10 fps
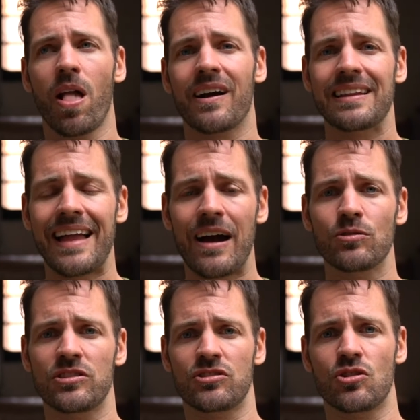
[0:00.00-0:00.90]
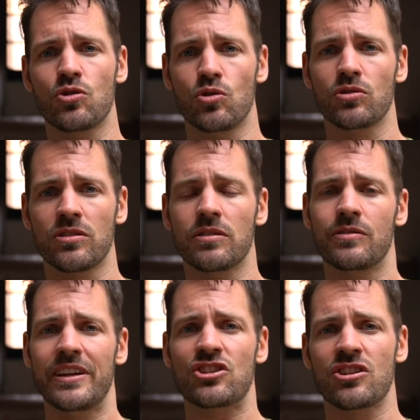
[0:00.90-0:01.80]
clouds to the
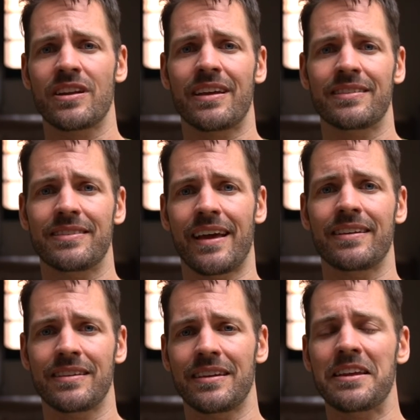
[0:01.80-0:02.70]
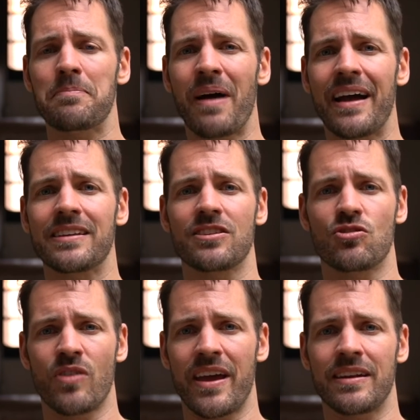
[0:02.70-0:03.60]
region, and then it might
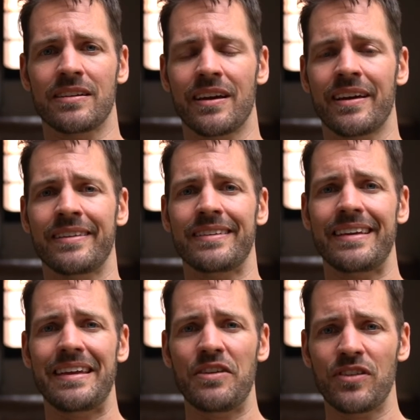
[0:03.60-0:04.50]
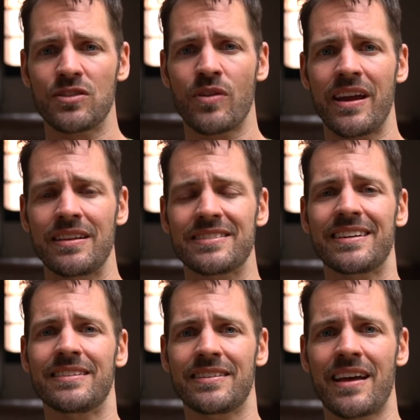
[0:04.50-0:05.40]
rain. And if it rains
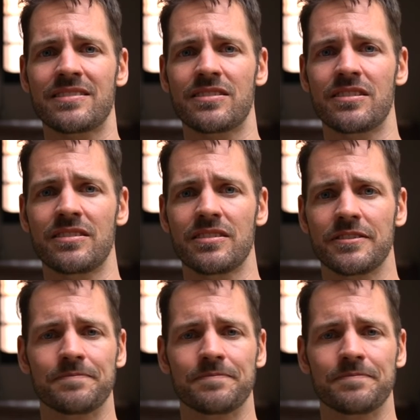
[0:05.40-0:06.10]
in the desert,